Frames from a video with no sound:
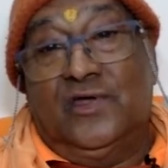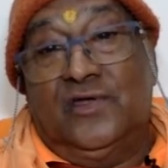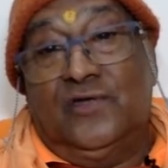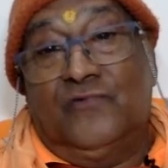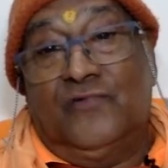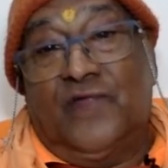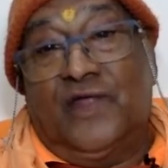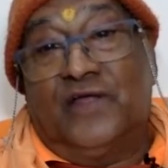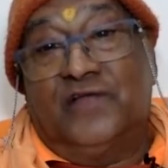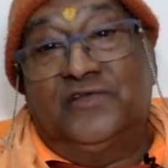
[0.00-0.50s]

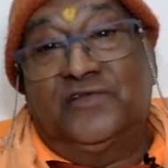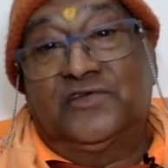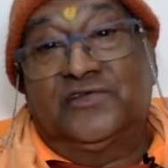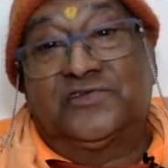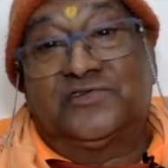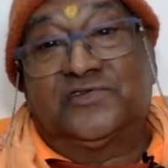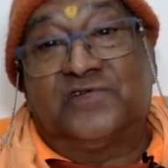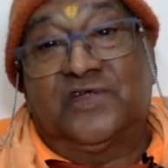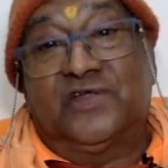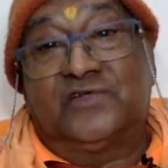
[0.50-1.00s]
Your
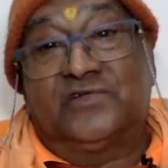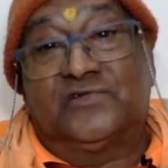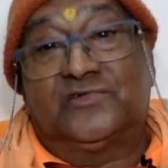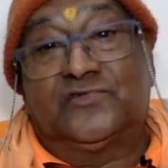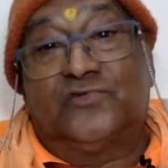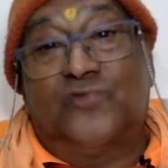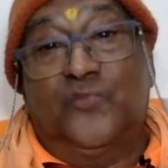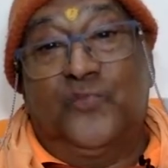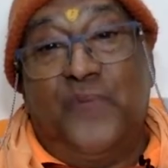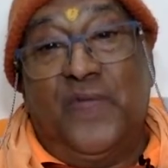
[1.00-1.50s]
existence,
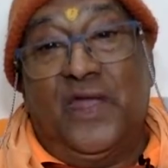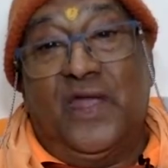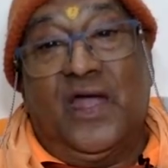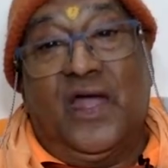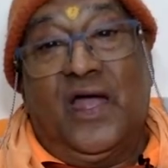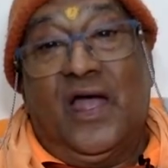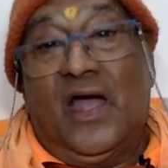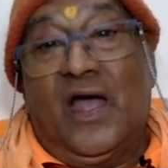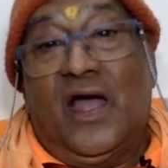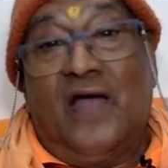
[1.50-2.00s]
to be,
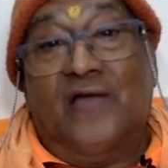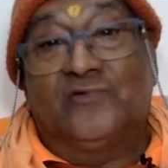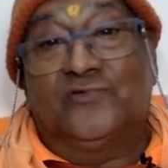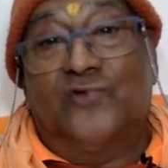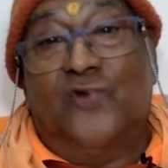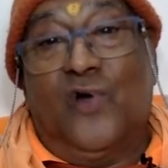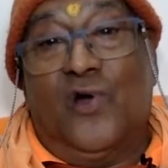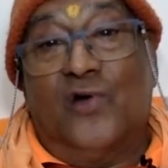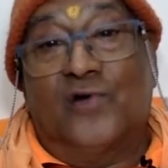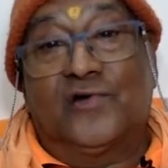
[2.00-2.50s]
has
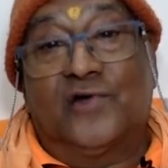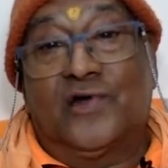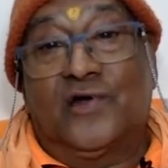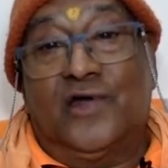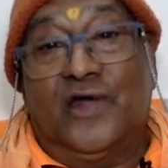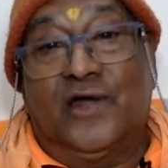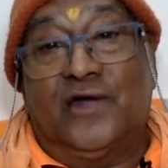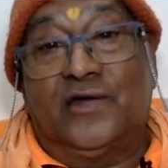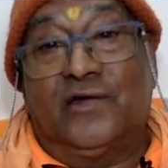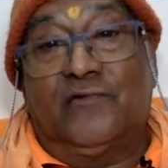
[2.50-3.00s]
no
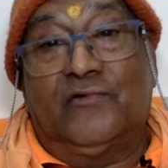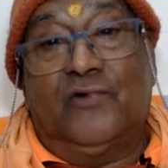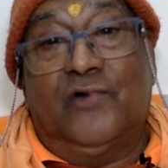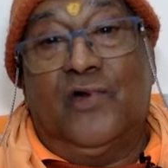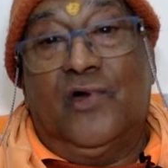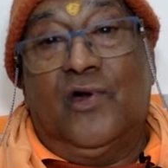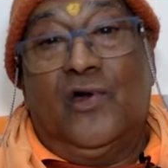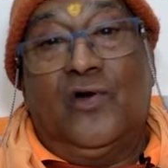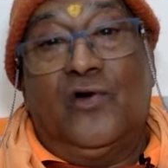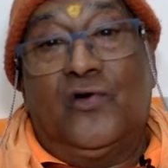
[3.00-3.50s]
alternative.
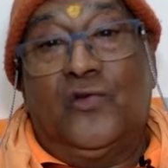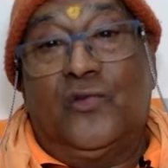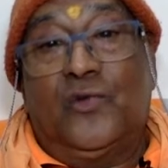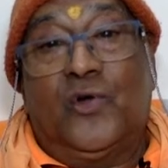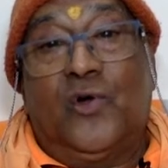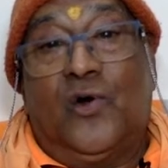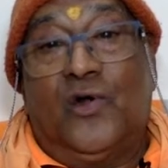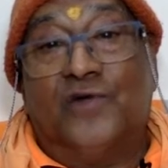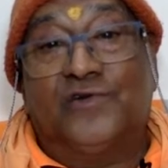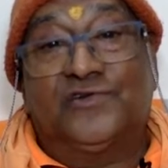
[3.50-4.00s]
To be
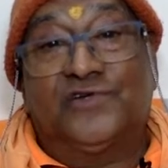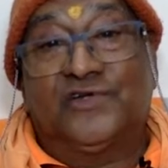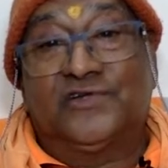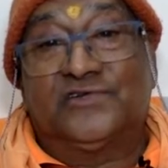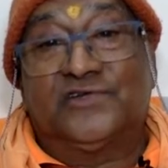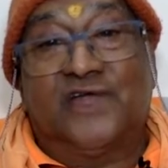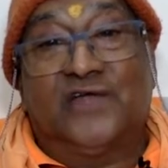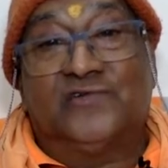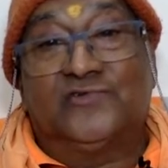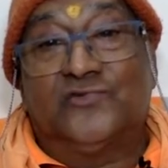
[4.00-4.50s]

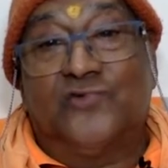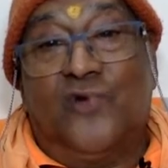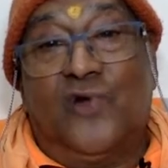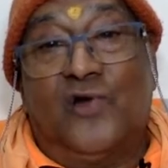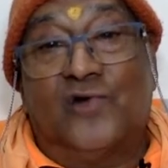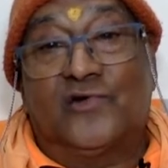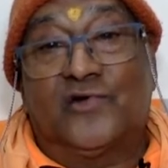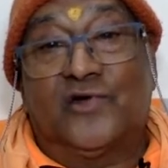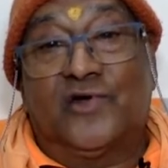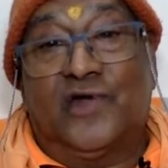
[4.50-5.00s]
conscious has no
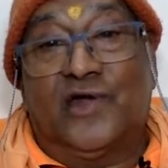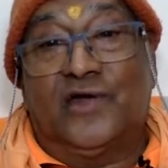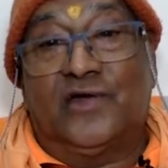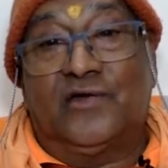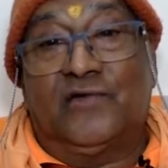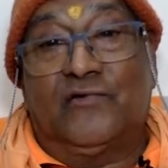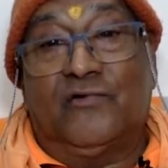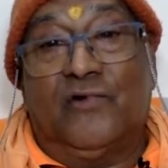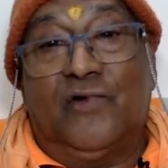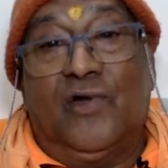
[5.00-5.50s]
alternative.